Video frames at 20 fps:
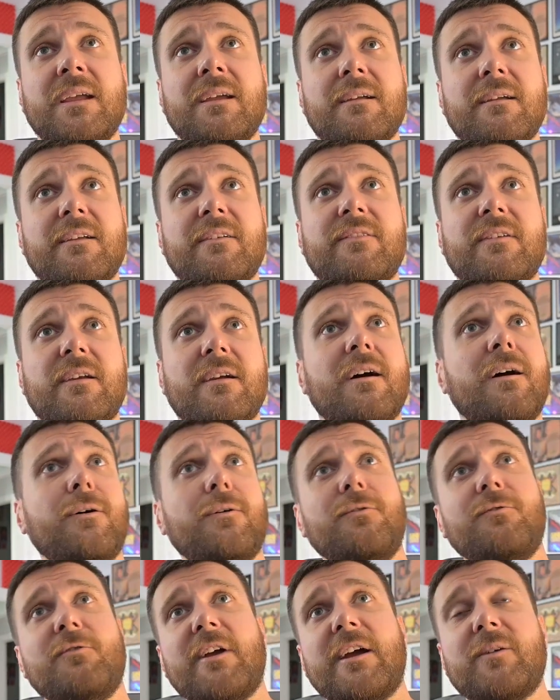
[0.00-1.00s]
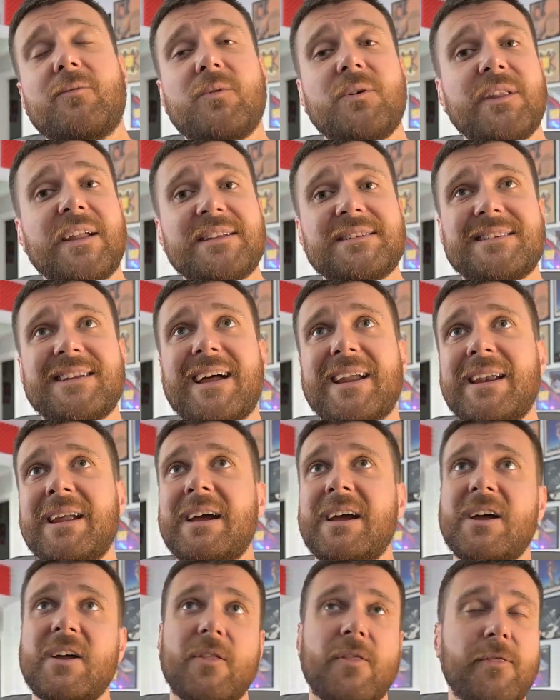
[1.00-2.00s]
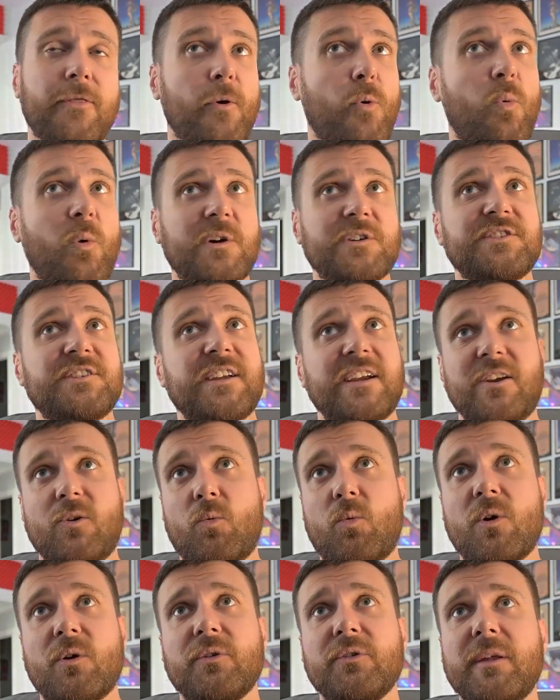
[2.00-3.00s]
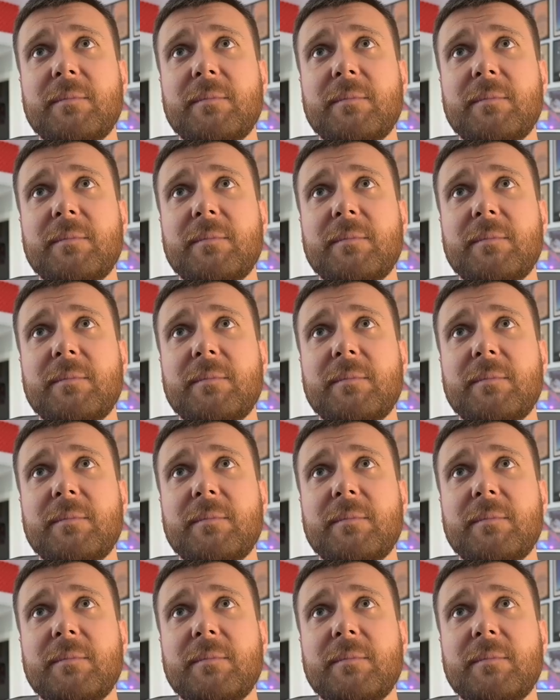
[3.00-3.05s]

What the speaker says: And I say, oh, all right, well, that's not the worst thing in the world.